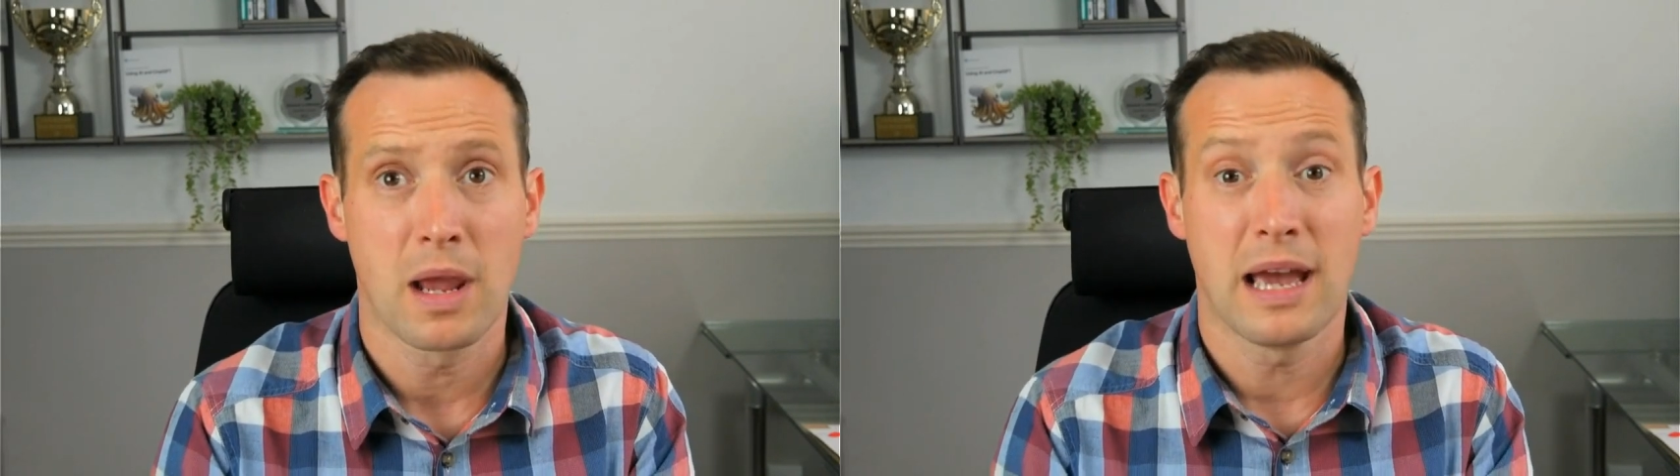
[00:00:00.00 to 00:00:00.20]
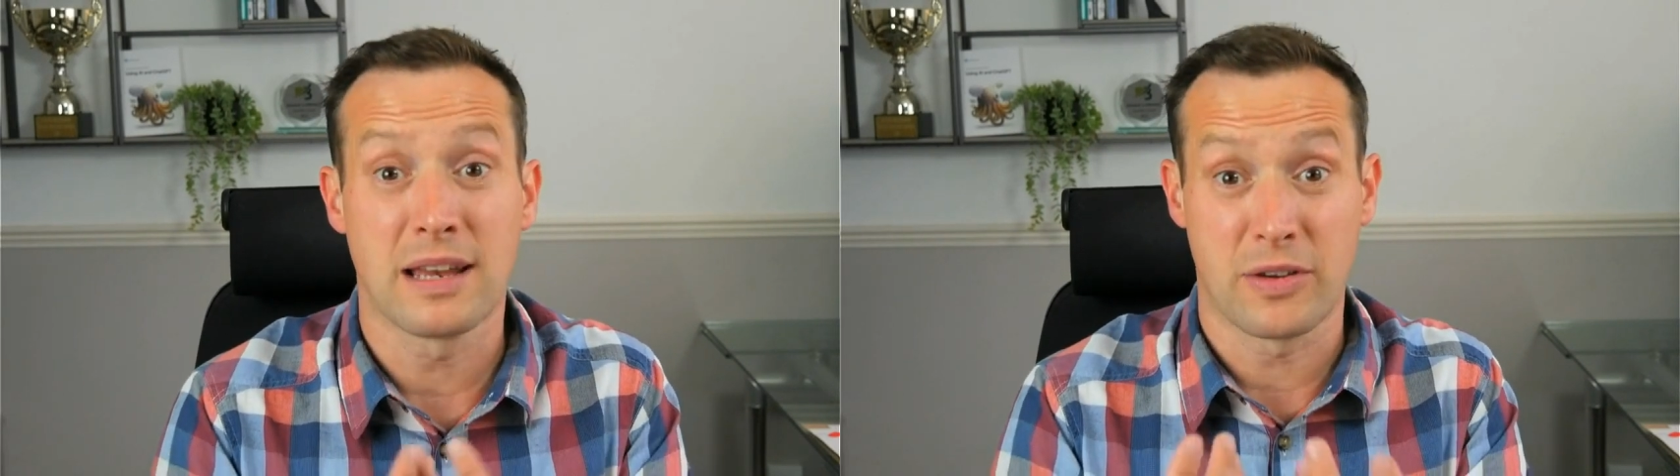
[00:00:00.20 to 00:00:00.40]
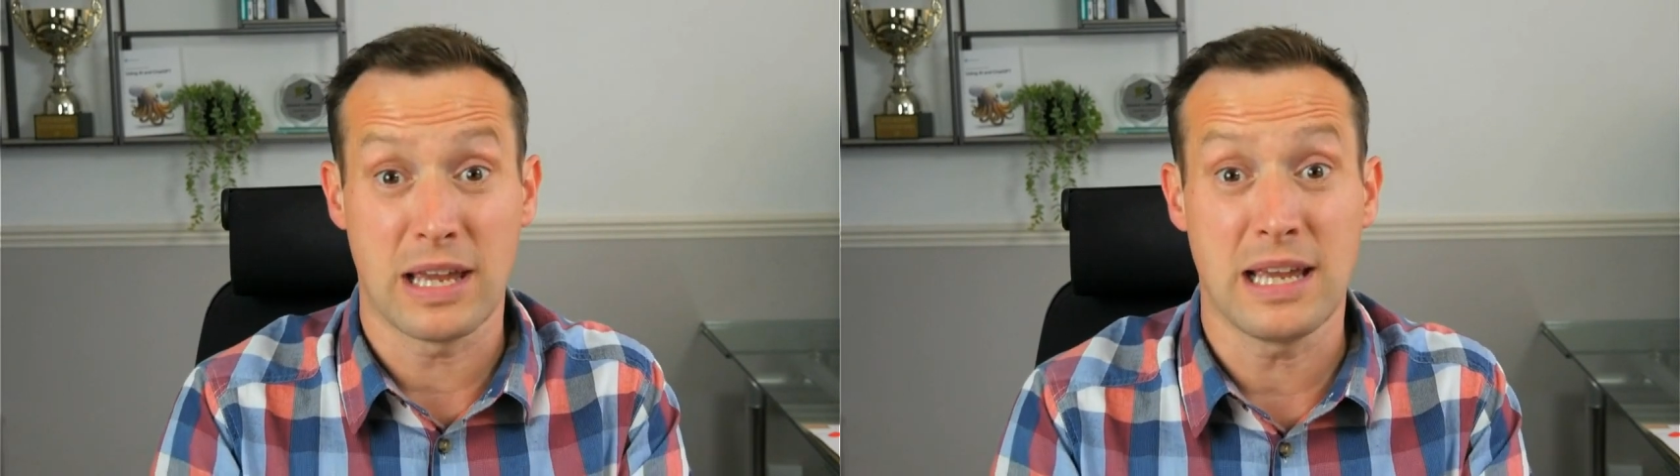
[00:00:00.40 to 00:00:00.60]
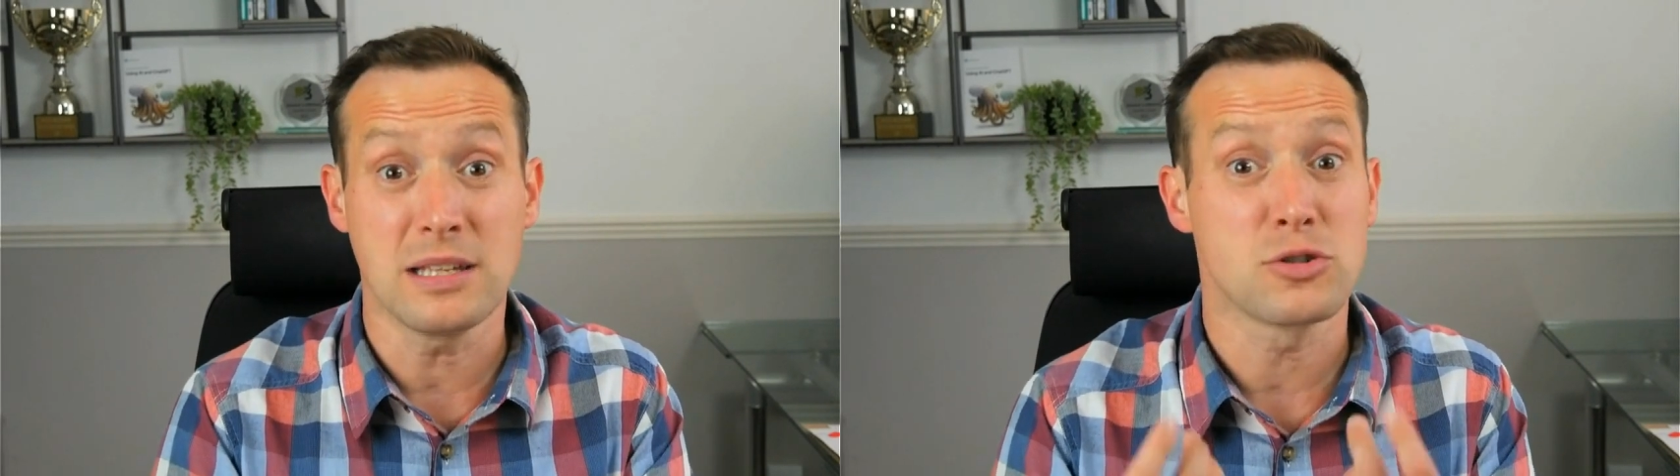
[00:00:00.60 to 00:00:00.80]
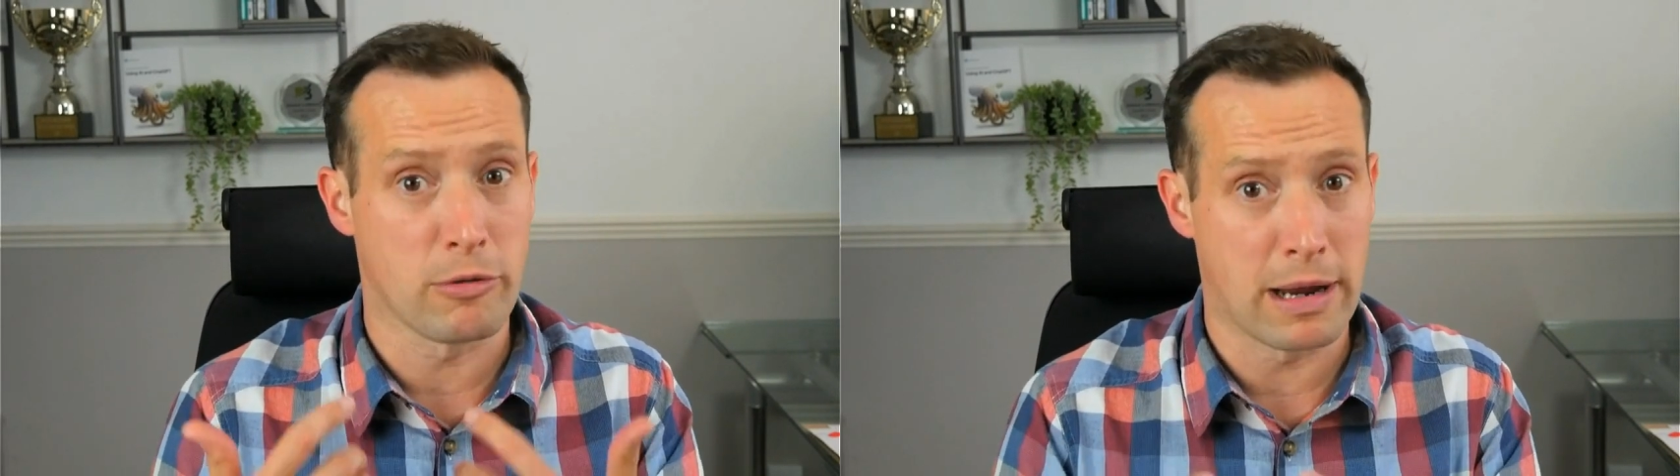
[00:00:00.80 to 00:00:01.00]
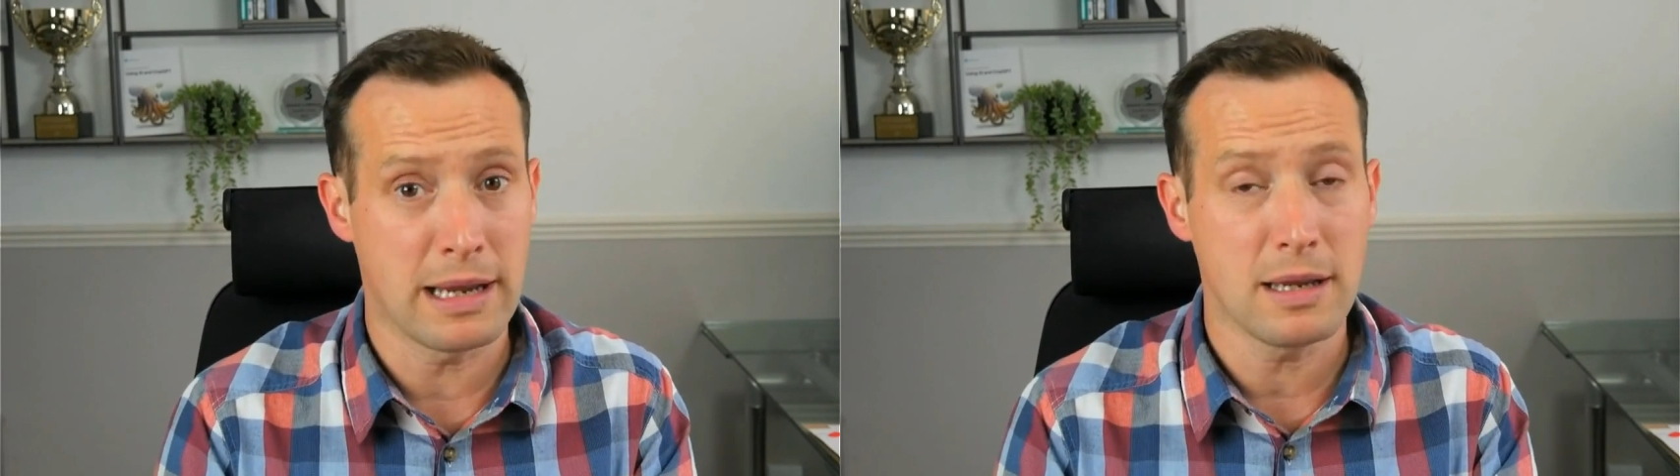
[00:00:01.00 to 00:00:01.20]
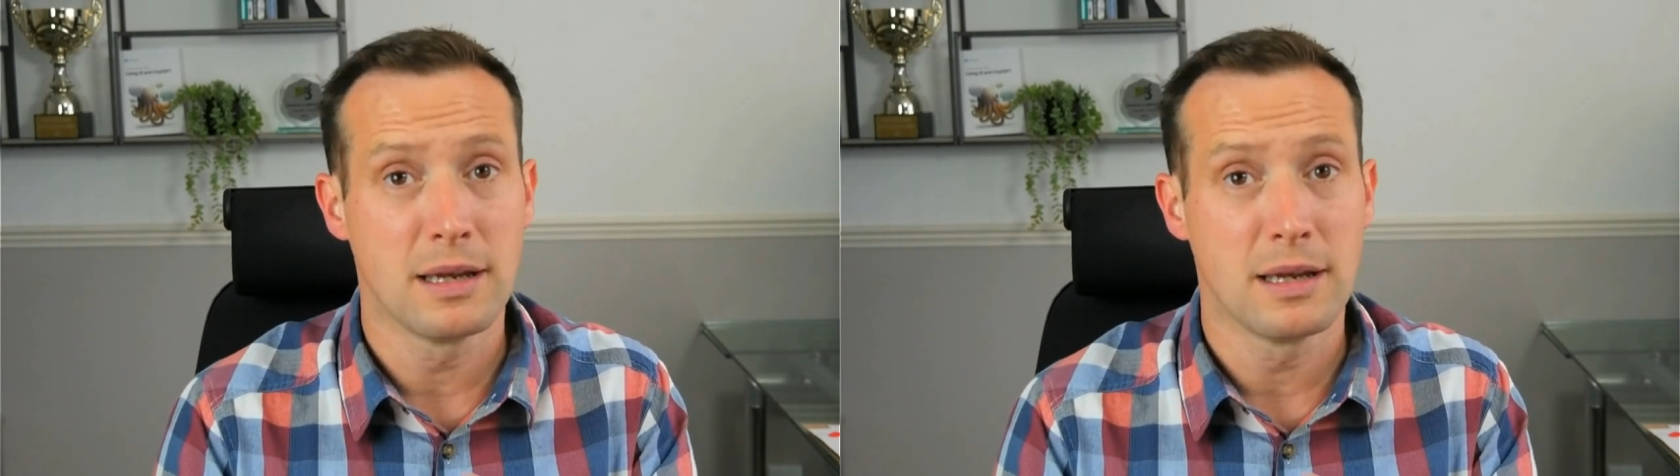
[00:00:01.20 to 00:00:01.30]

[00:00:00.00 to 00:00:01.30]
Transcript: And if it is, great.